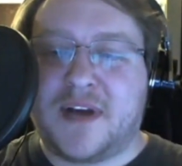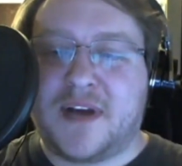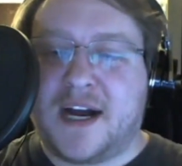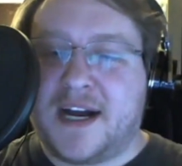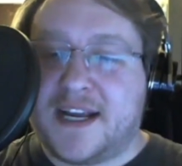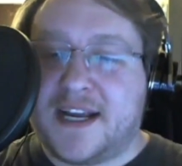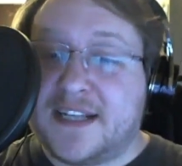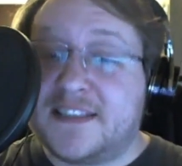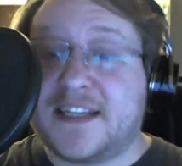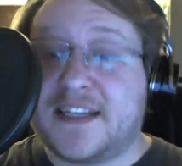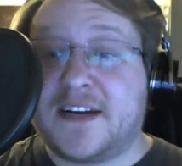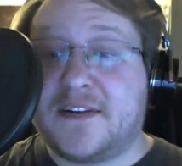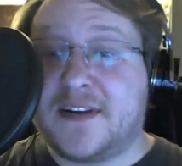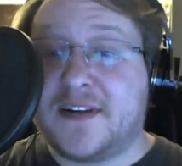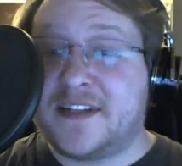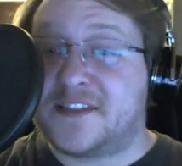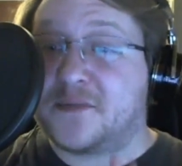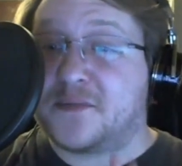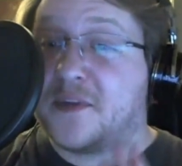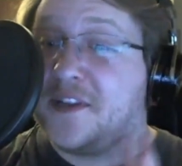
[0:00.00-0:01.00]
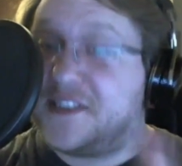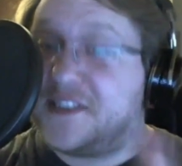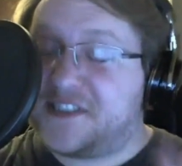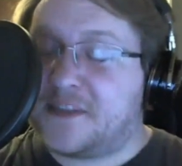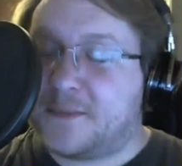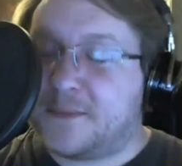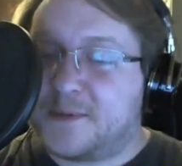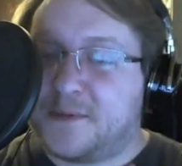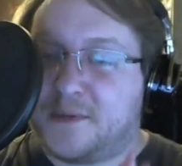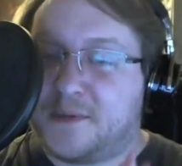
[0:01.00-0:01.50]
Intel is really
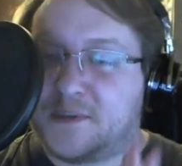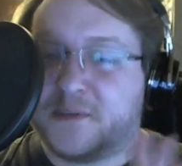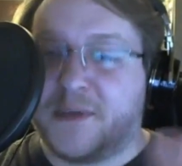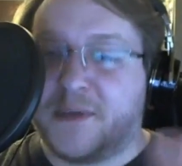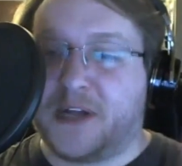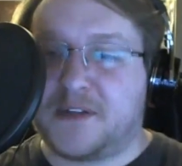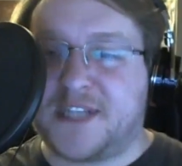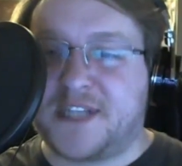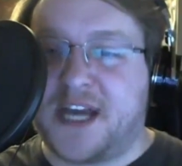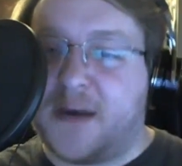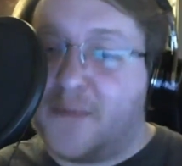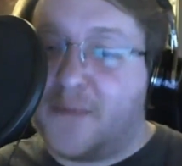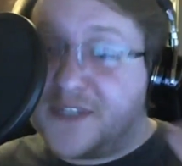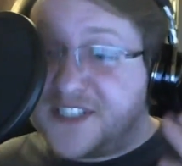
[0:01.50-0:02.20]
susceptible to Meltdown,